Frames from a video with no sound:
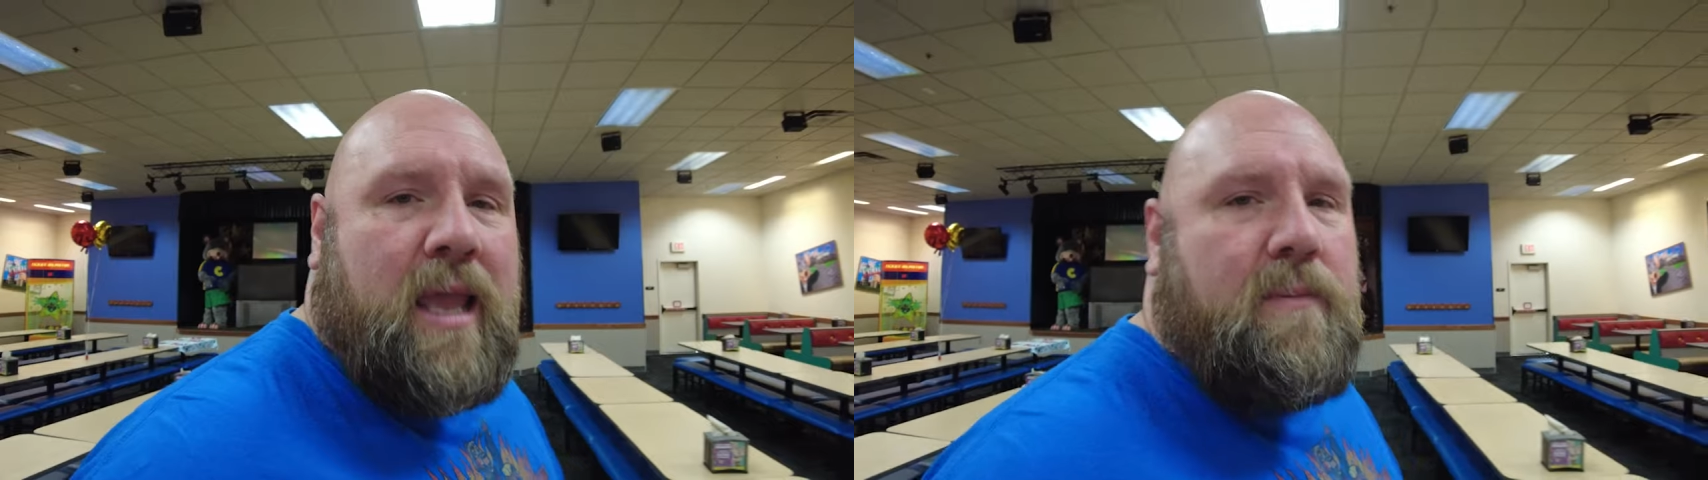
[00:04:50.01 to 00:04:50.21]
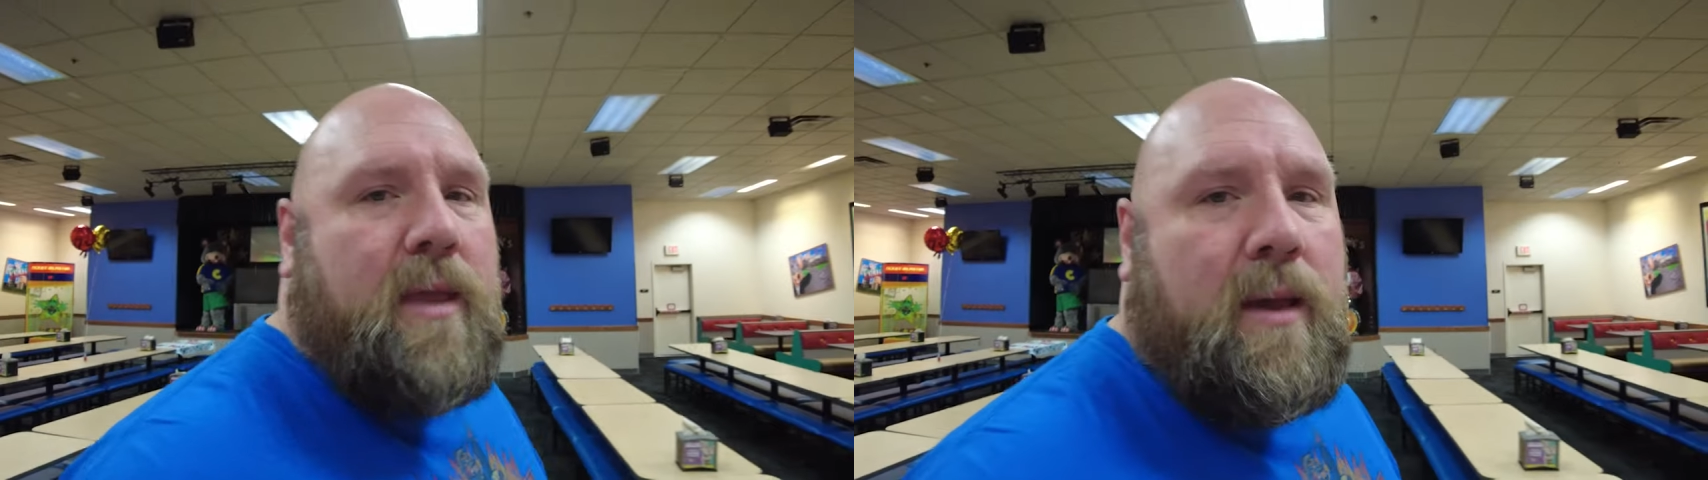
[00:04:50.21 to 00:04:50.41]

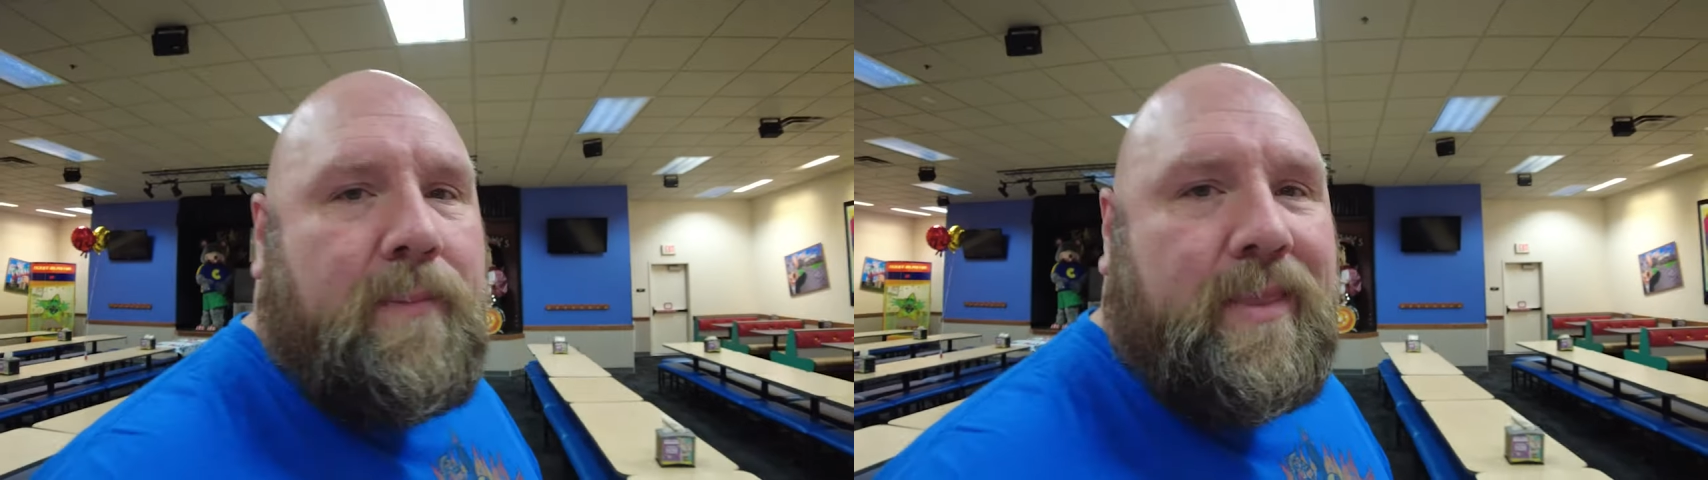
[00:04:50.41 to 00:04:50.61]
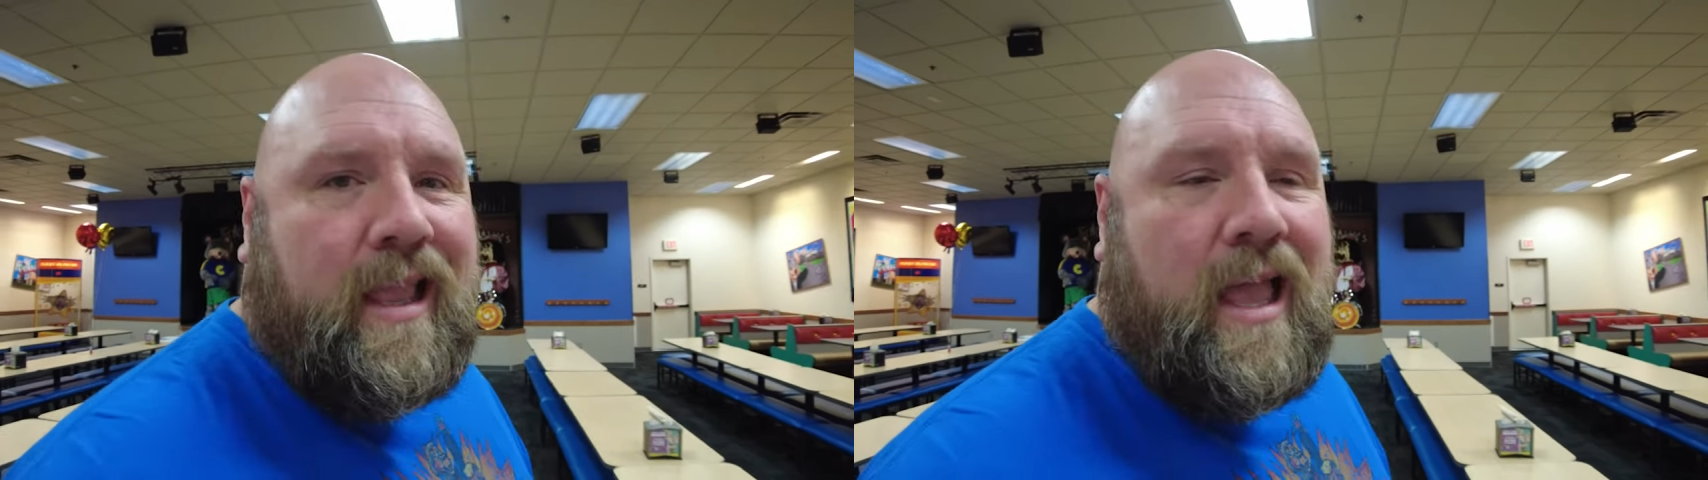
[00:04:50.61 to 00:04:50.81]
hit me
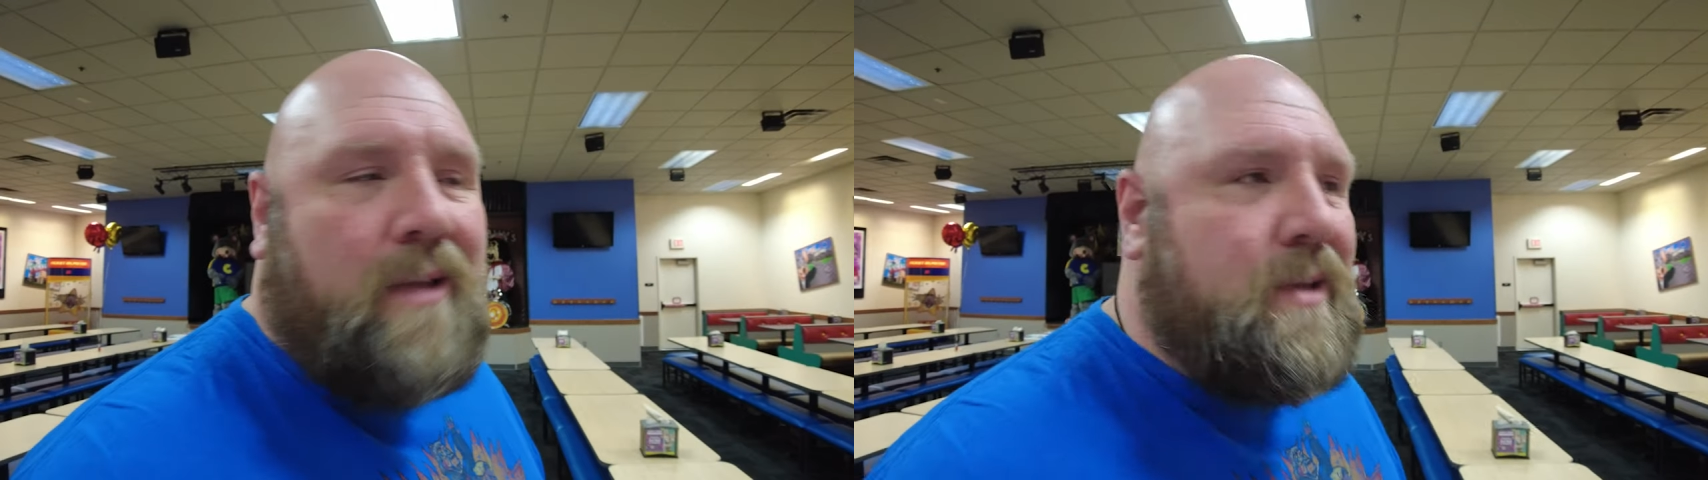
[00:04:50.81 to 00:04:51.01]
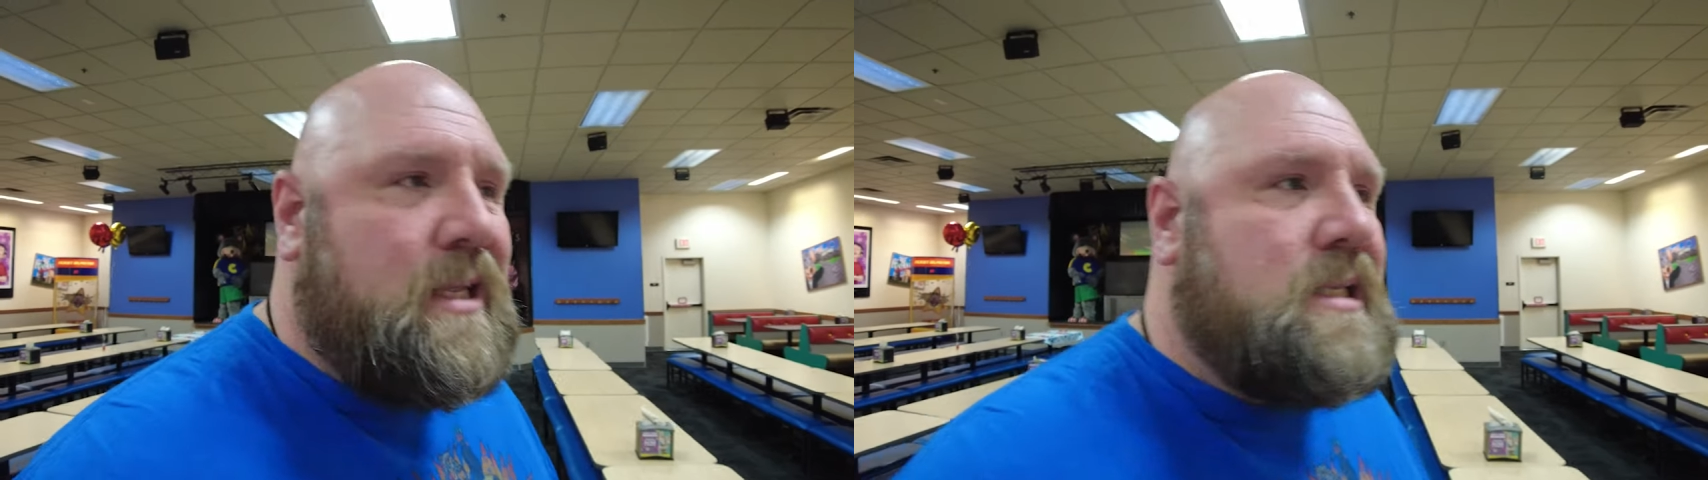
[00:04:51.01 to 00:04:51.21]
up in the
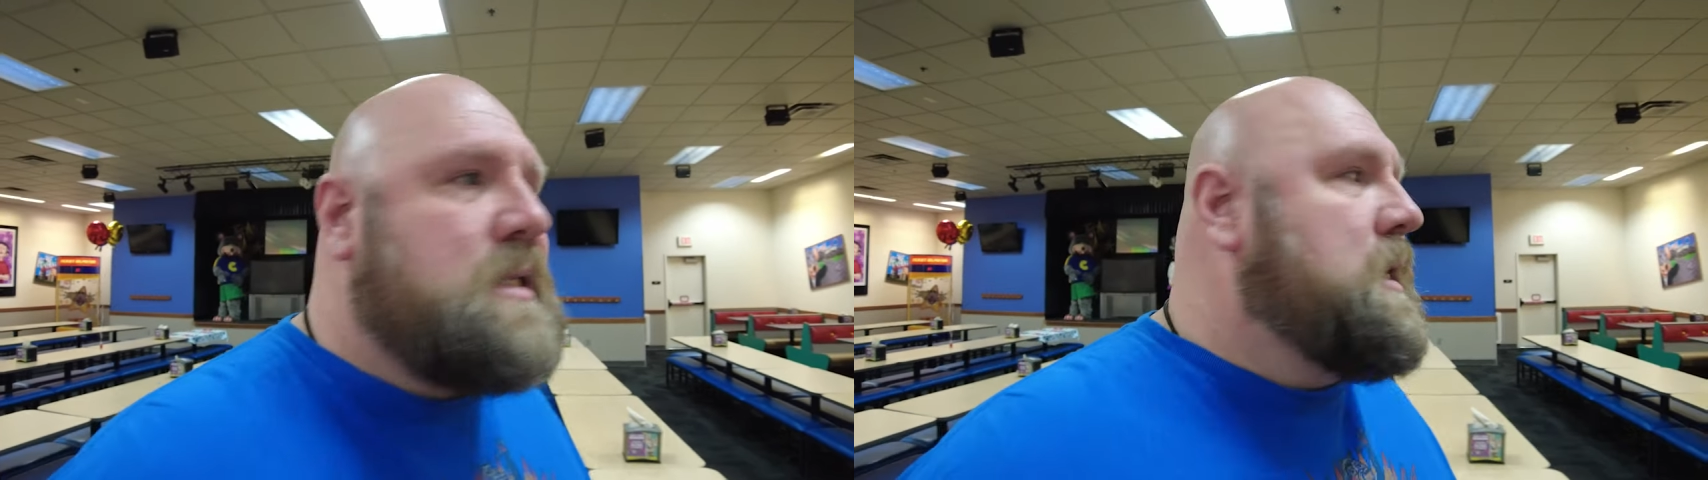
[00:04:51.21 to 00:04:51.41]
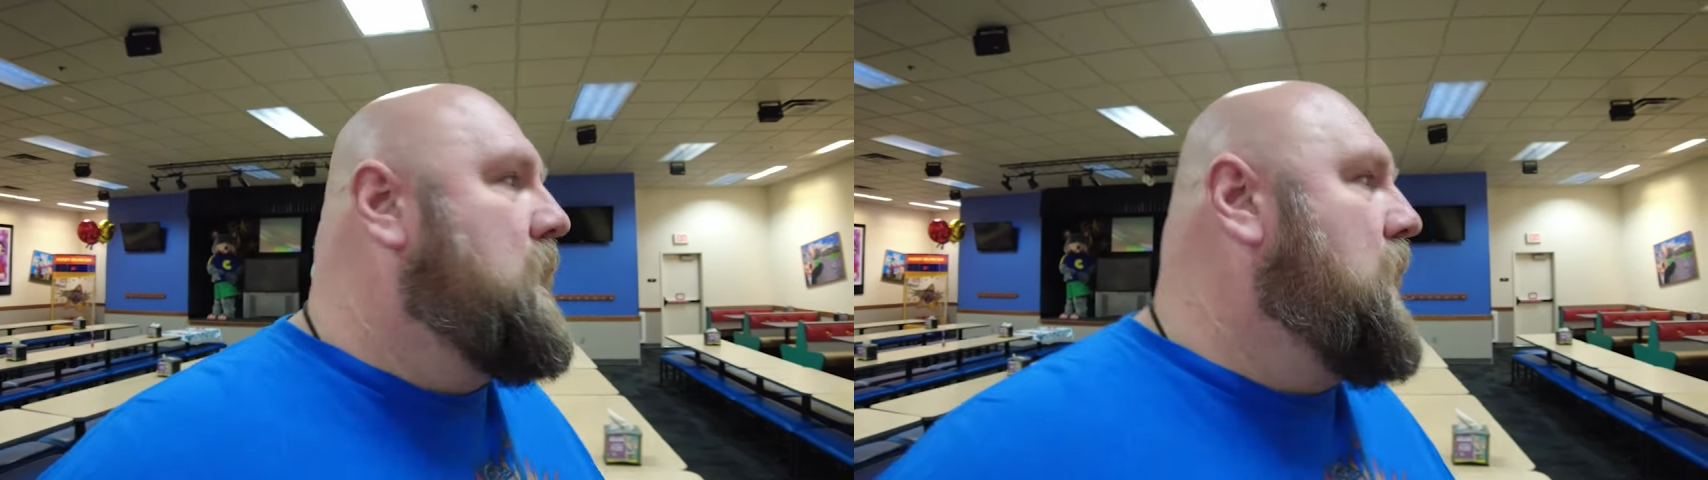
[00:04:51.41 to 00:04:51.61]
comments.